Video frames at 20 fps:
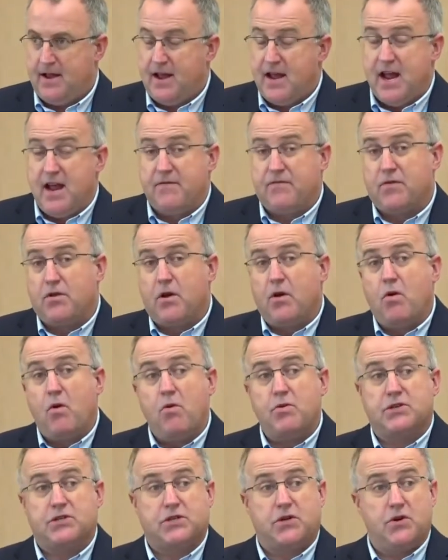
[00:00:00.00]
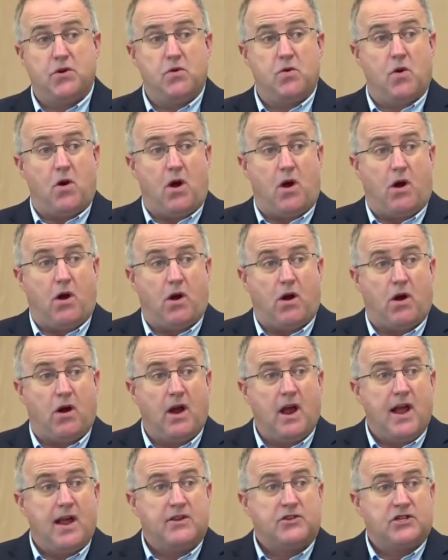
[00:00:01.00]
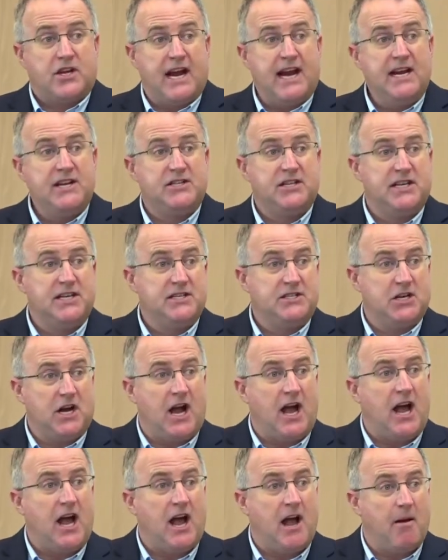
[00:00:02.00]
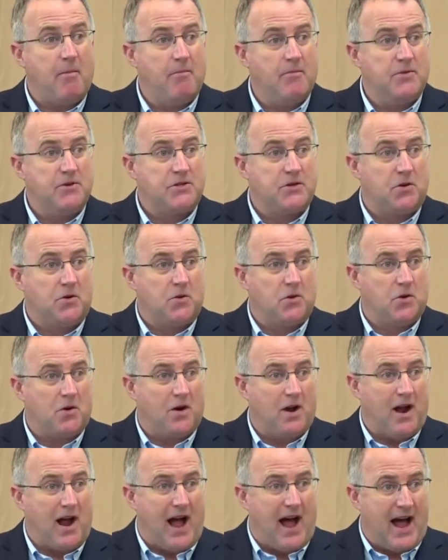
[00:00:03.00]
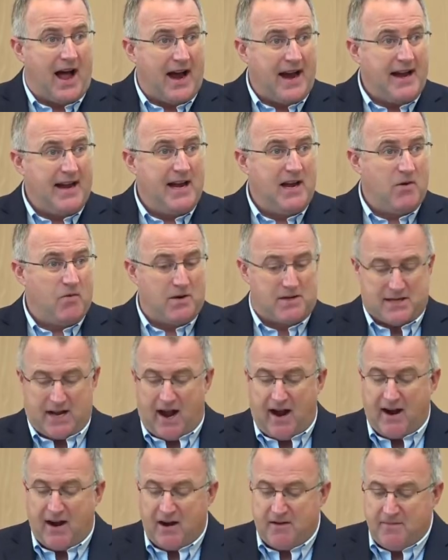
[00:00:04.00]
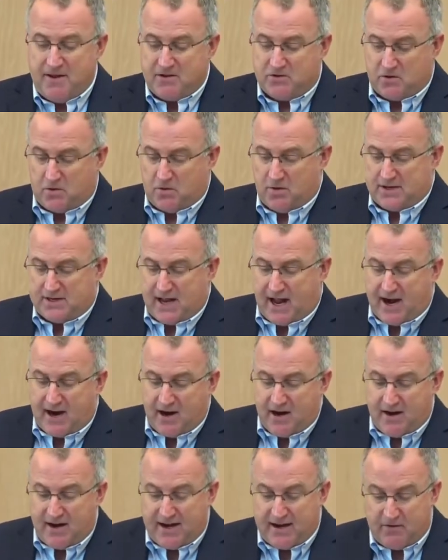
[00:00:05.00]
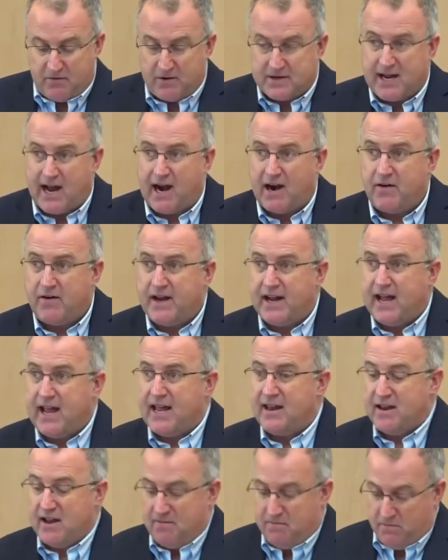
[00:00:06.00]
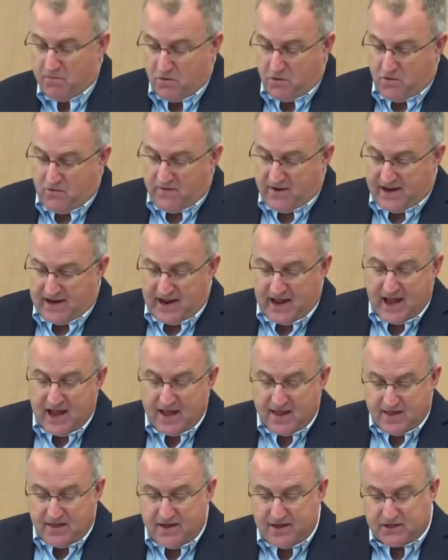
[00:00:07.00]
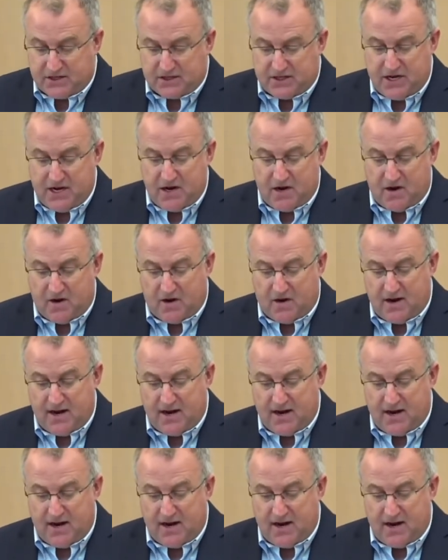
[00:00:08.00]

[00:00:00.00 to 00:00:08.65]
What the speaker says: And for those who are changing jobs or eyeing retirement or retiring and moving this year,